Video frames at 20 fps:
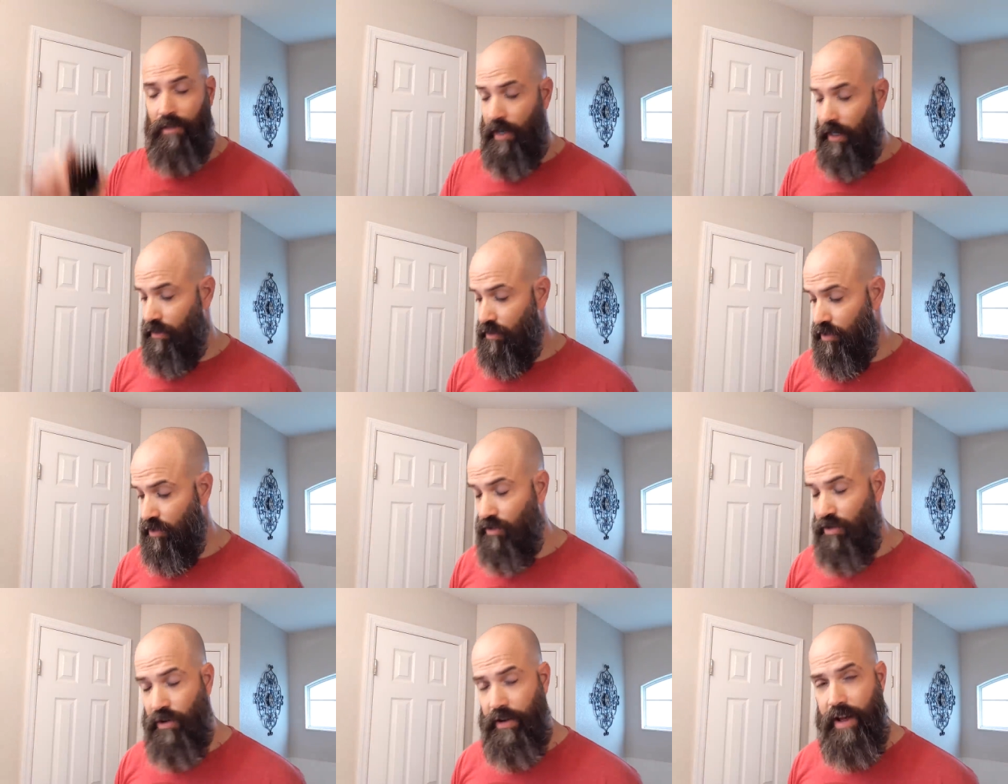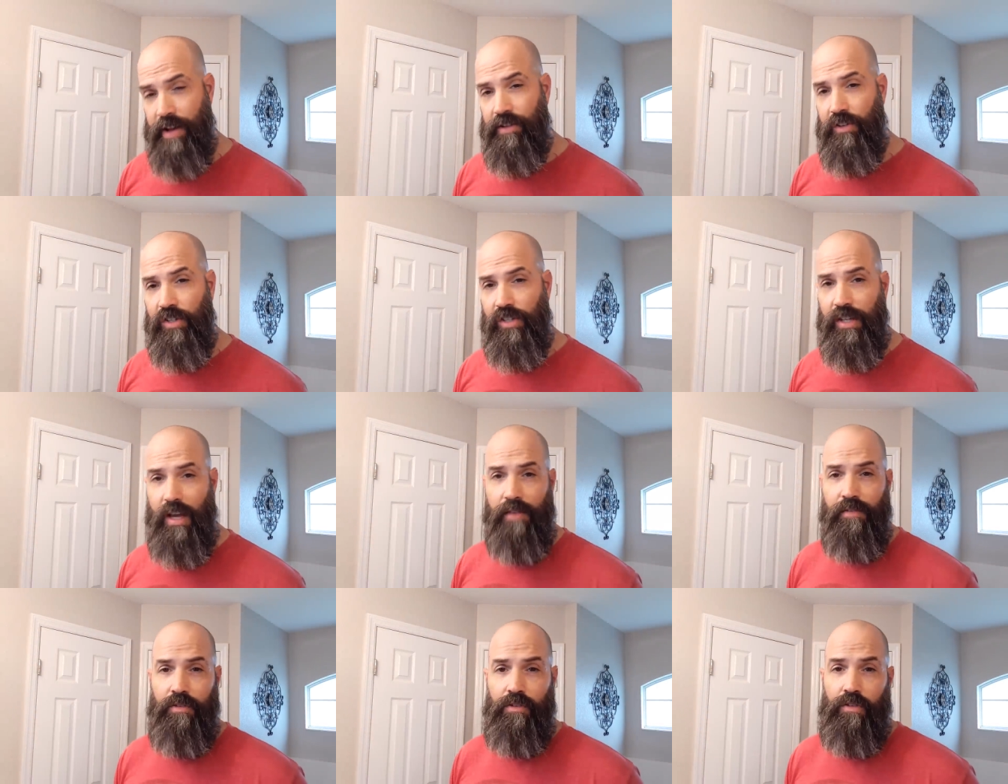I could go down to
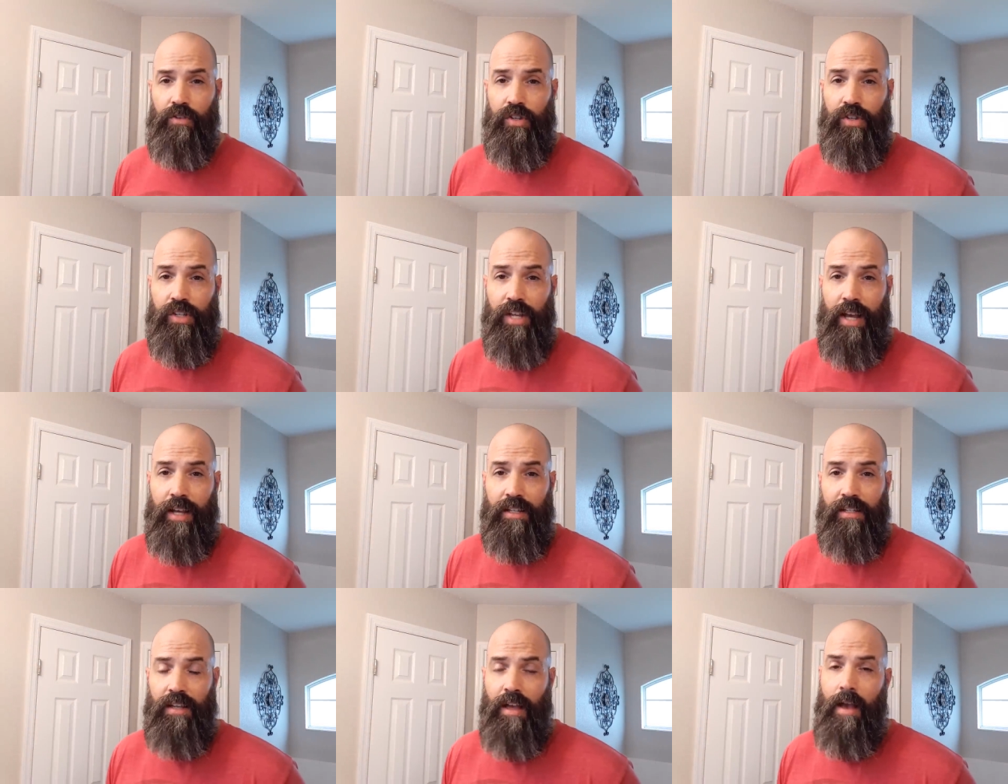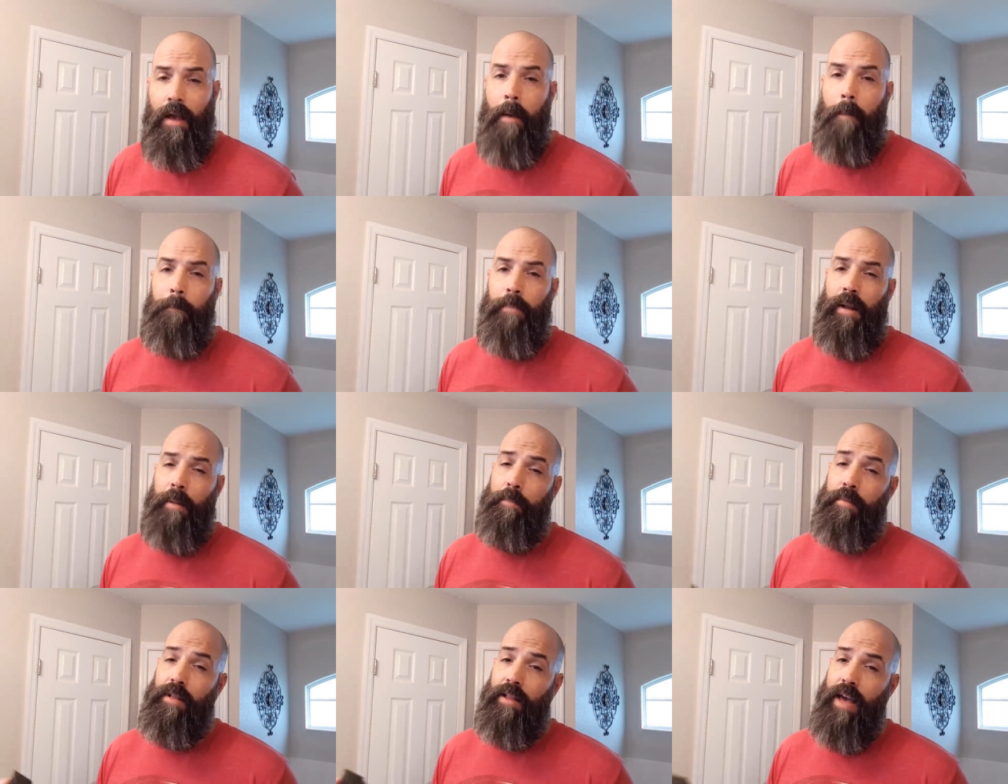seven or six,
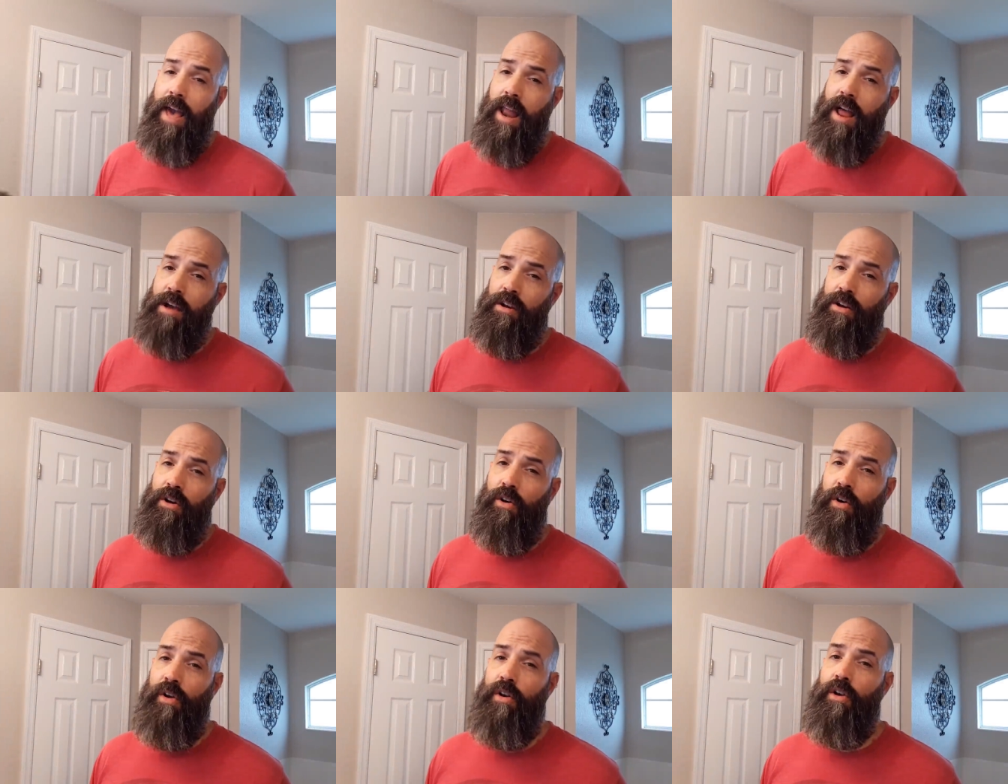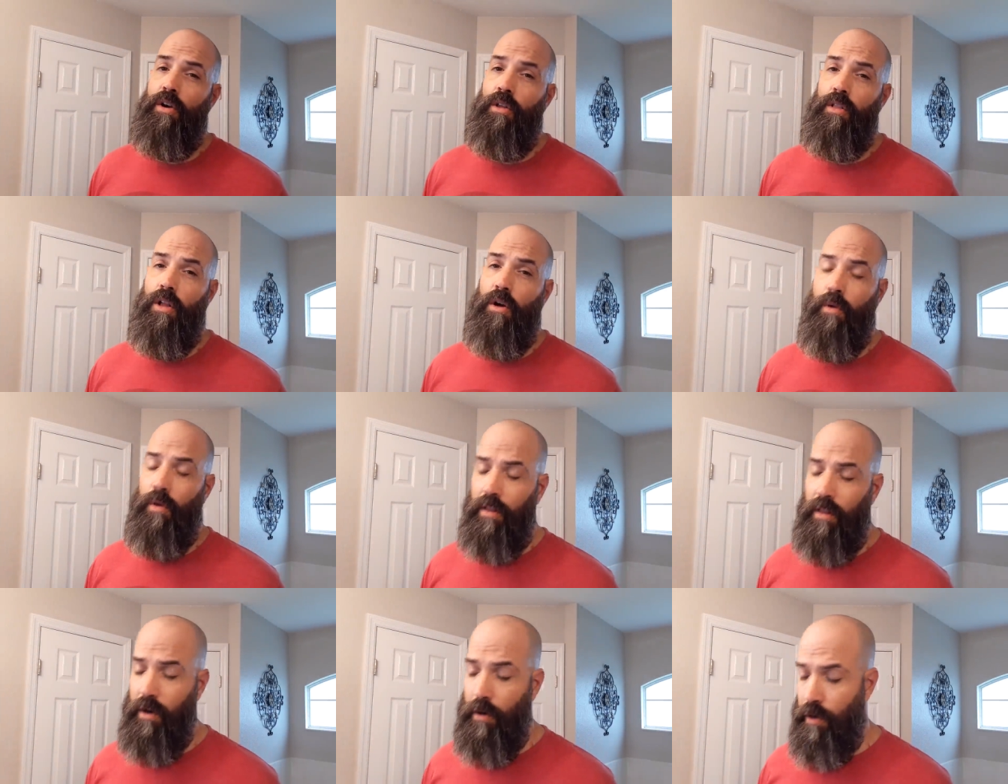but I plan on going no
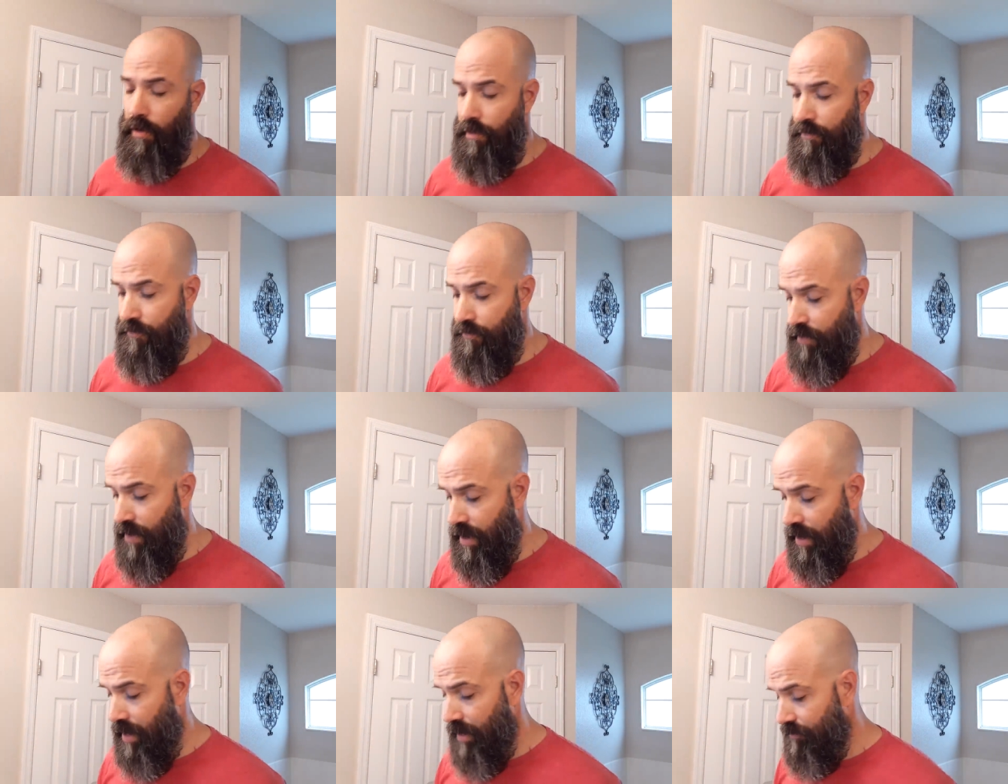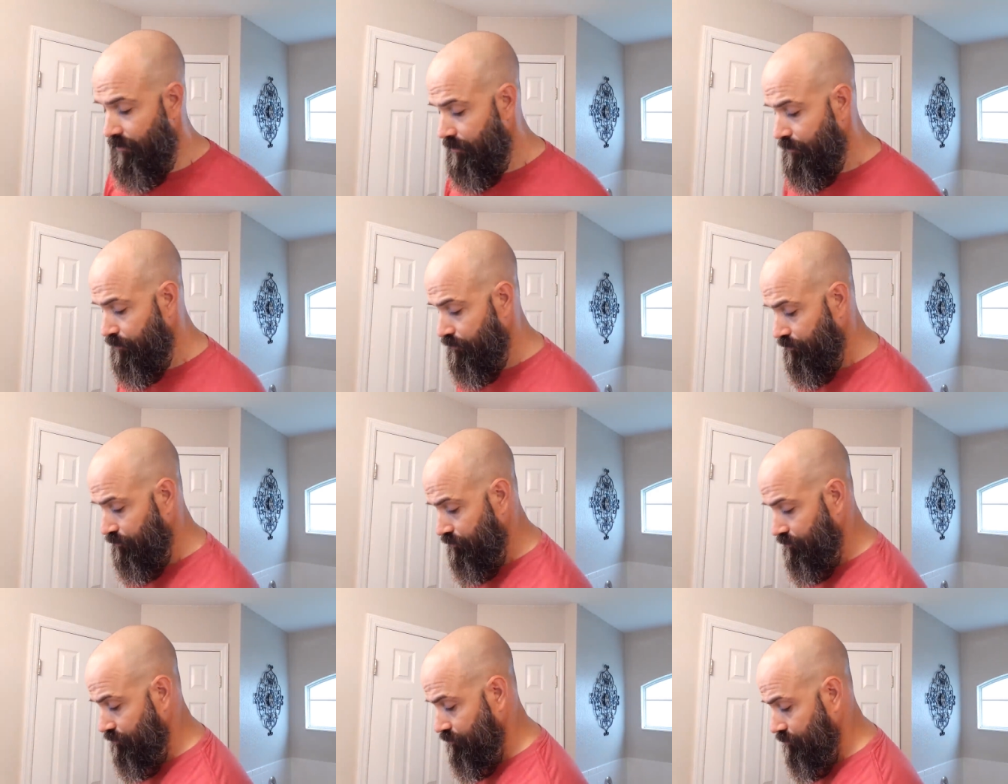lower, lower than five.
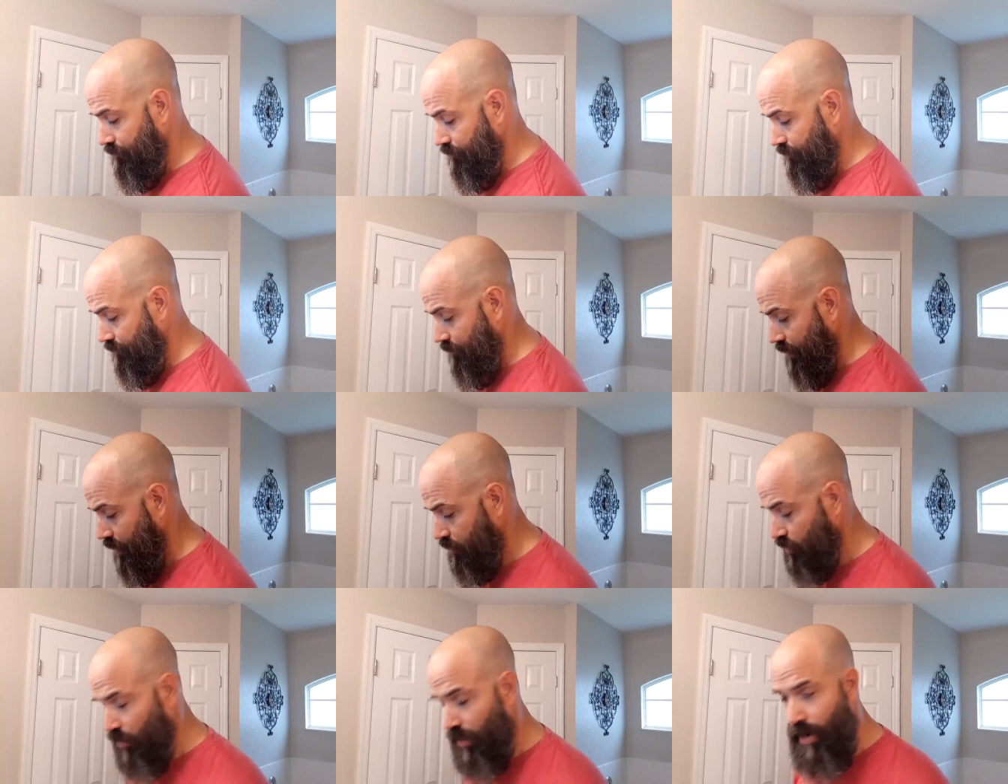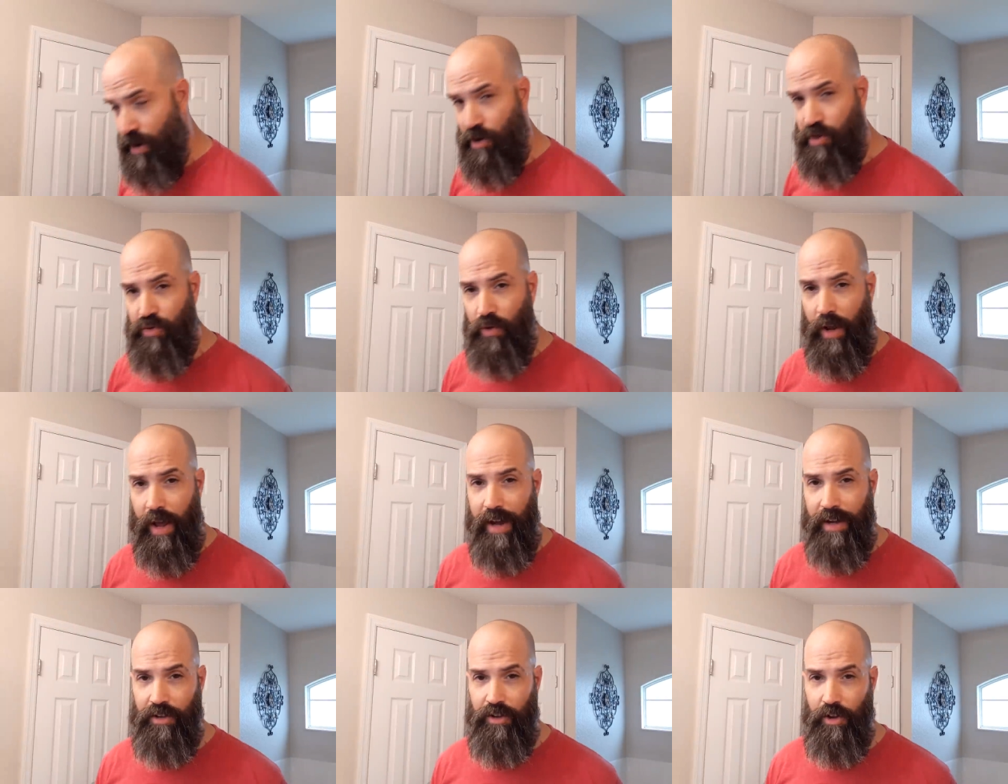So here's
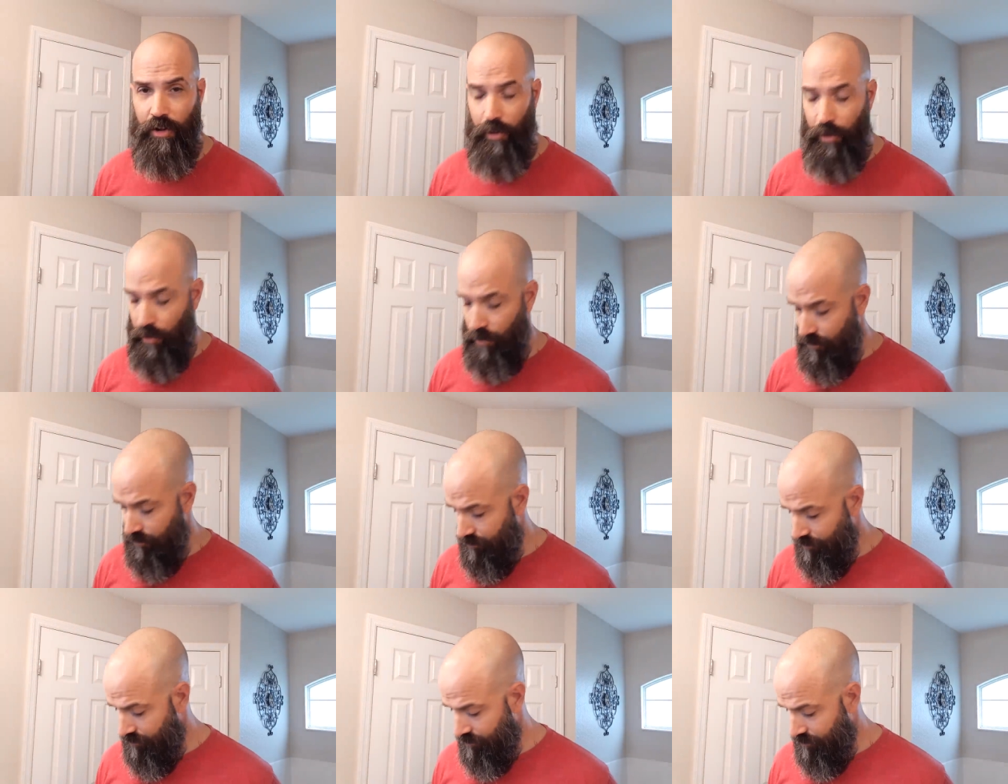what I do.